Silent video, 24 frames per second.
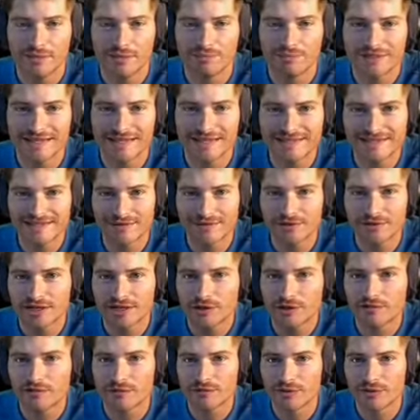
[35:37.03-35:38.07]
But that's not really
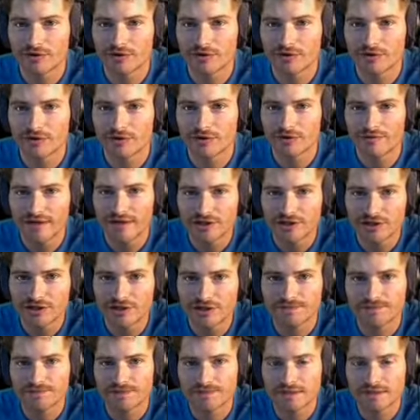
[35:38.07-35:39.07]
good for motivation.